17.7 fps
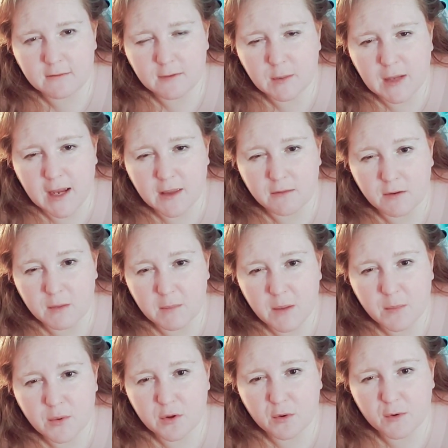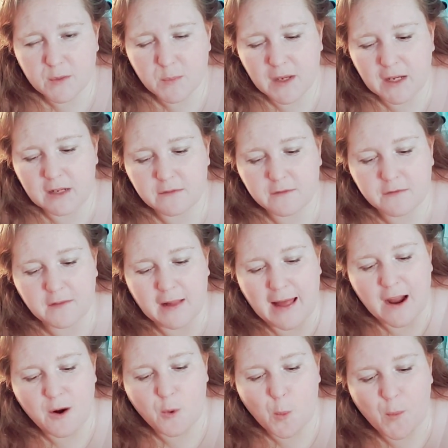remember those being
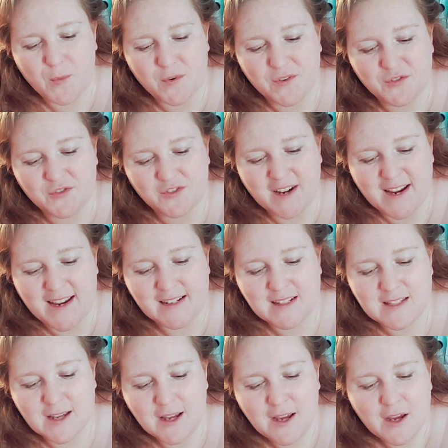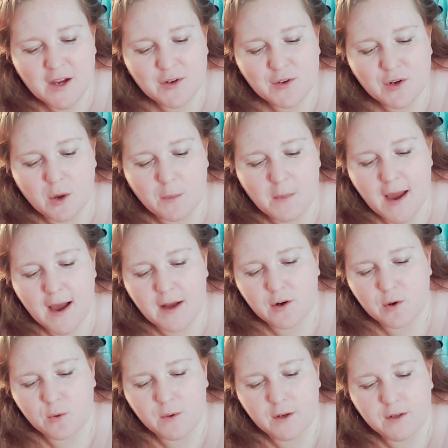flat rate no
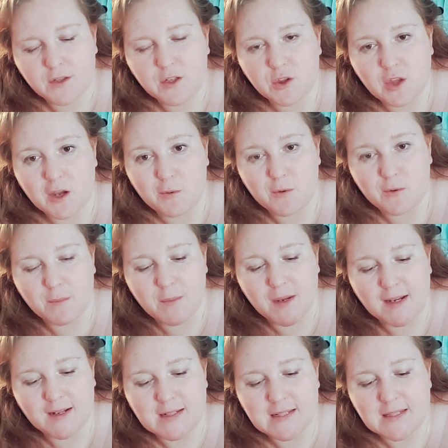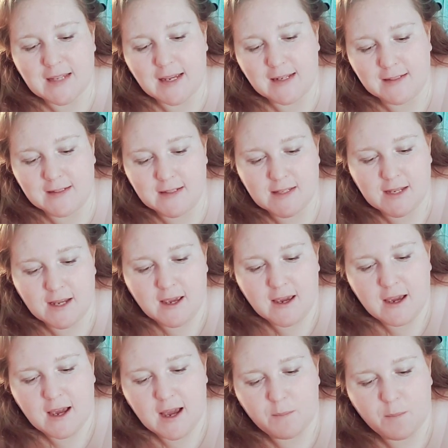matter where they were being sent,
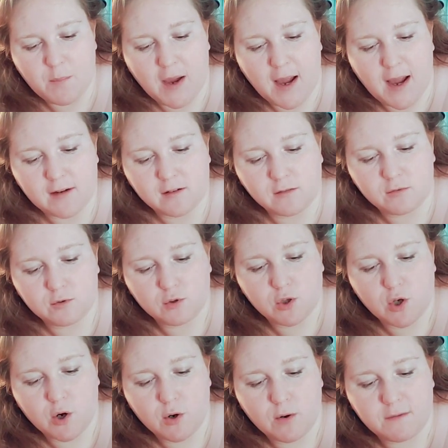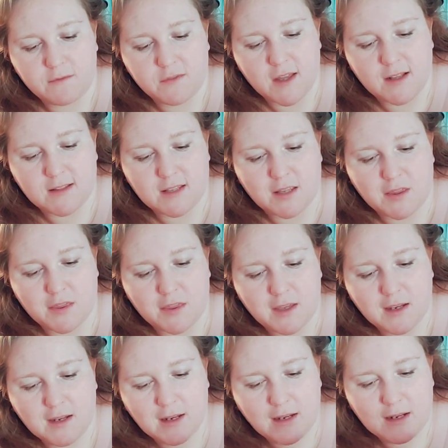but I don't know if that's a
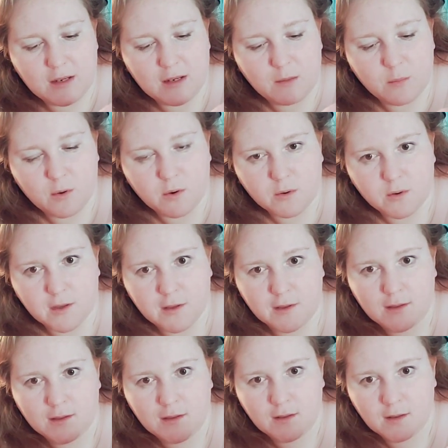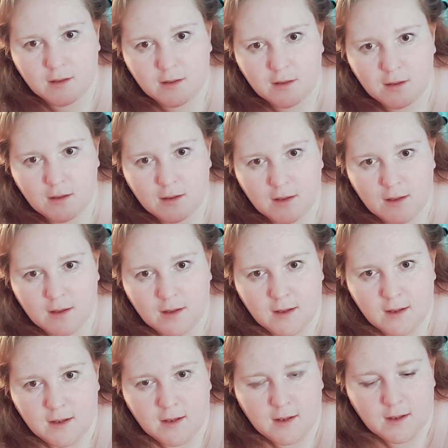thing anymore.
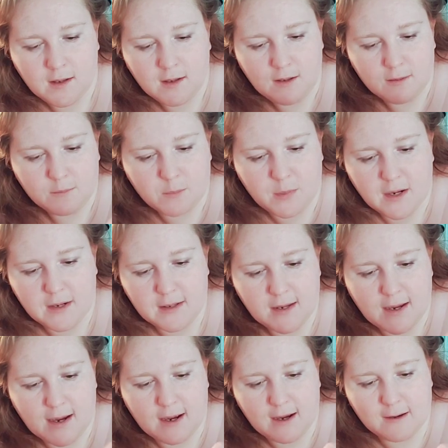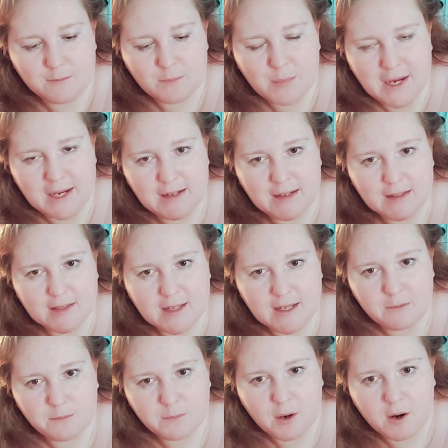But yeah, I'm painting
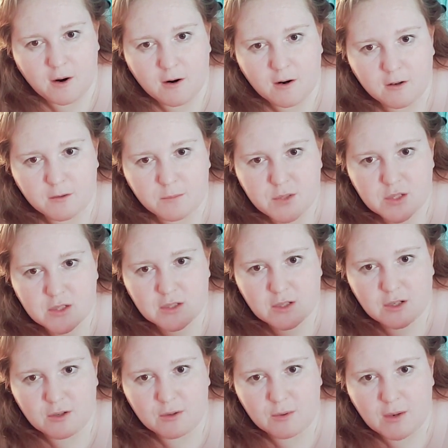light bulbs to